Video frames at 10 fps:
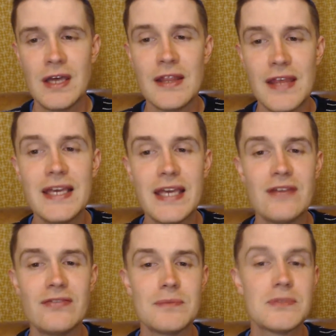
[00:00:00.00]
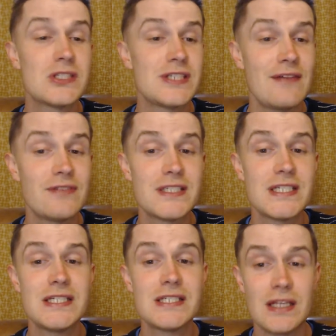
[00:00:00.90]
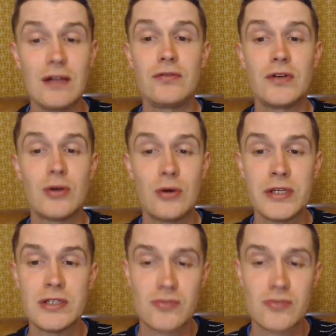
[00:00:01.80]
They gave him 70 silver coins